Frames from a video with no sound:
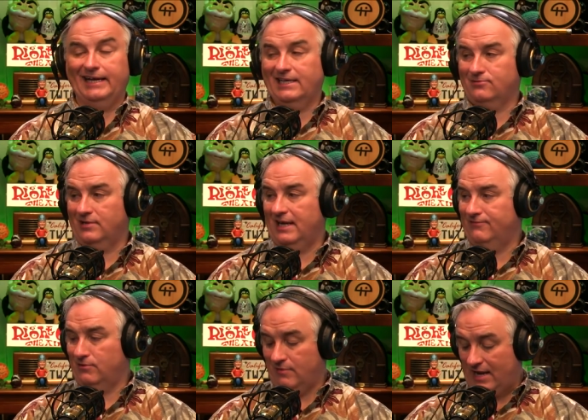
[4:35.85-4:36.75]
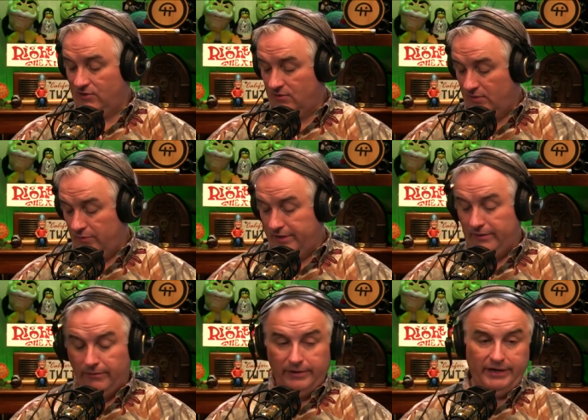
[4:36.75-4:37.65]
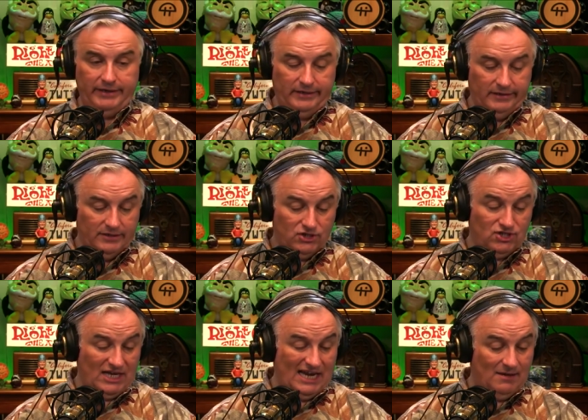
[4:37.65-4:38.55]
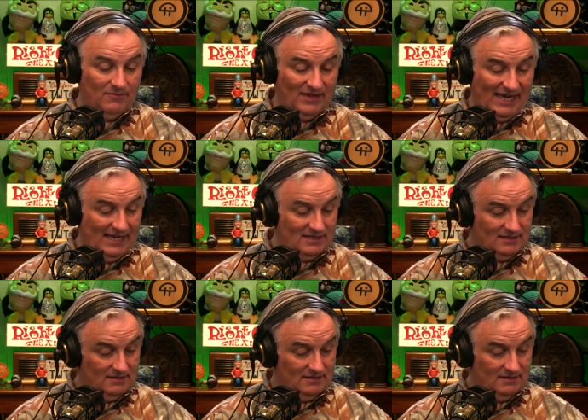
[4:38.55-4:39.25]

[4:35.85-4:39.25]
I guess we're going to have to route you on 101." Shame that.